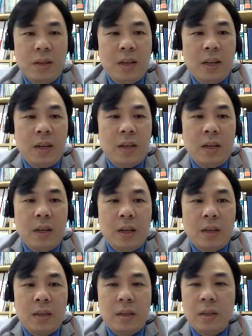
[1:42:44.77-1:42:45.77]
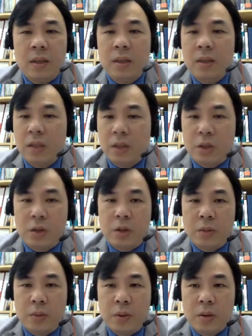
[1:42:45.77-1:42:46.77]
and then lastly stationary
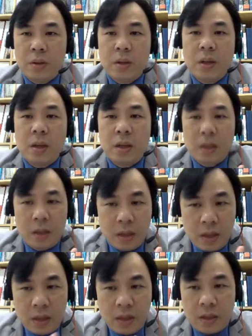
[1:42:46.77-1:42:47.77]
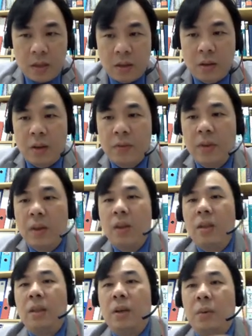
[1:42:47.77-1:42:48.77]
points. And this is the graph
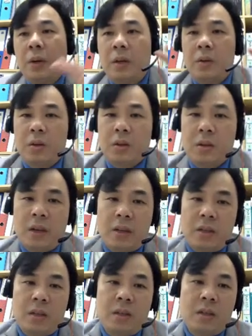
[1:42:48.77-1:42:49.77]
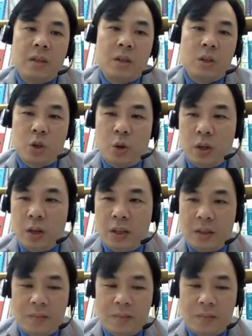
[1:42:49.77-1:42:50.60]
that we're going to sketch shortly.